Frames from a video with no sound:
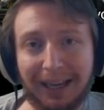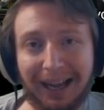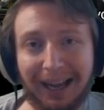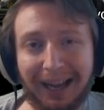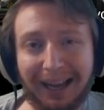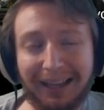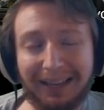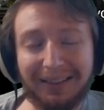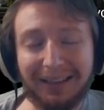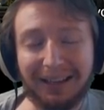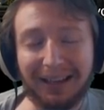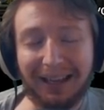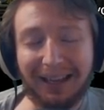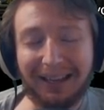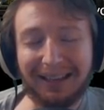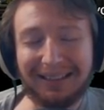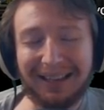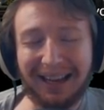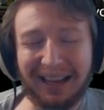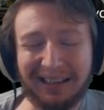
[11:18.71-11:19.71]
I think I
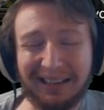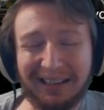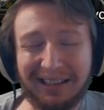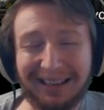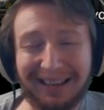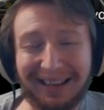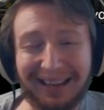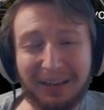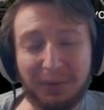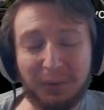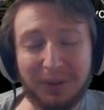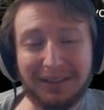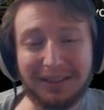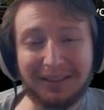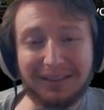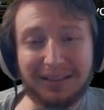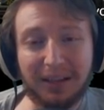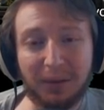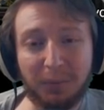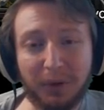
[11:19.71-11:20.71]
had gotten, it was
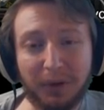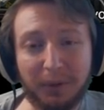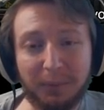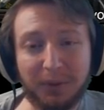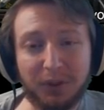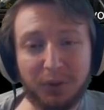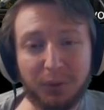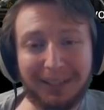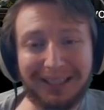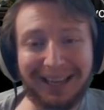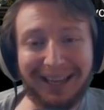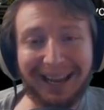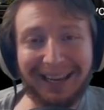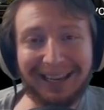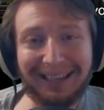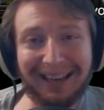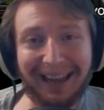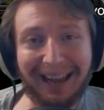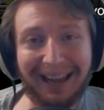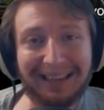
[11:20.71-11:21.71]
somewhere between
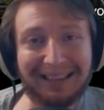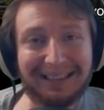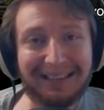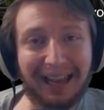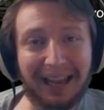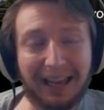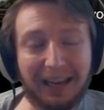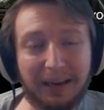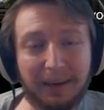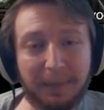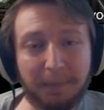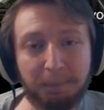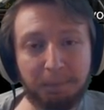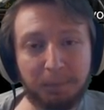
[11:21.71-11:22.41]
eight and ten